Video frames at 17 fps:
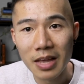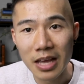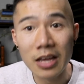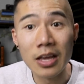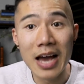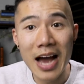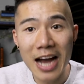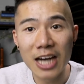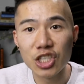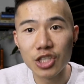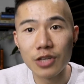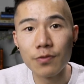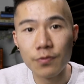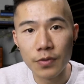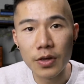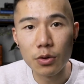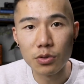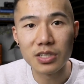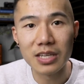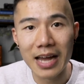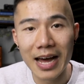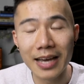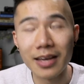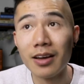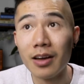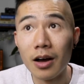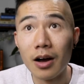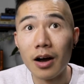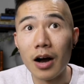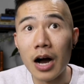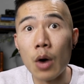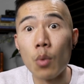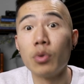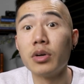it actually feels like
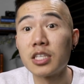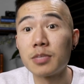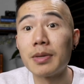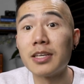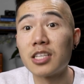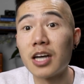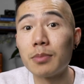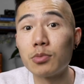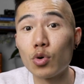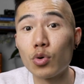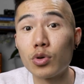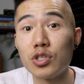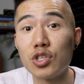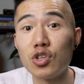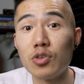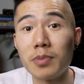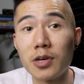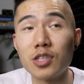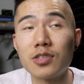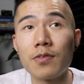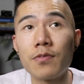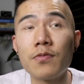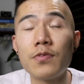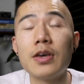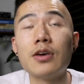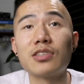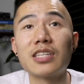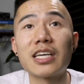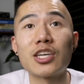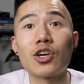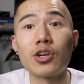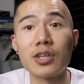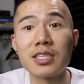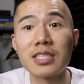I want to spend time talking to you because it feels
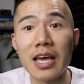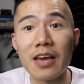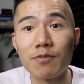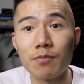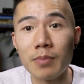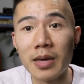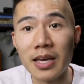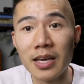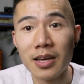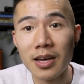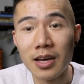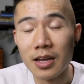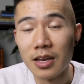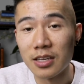like you're going to save me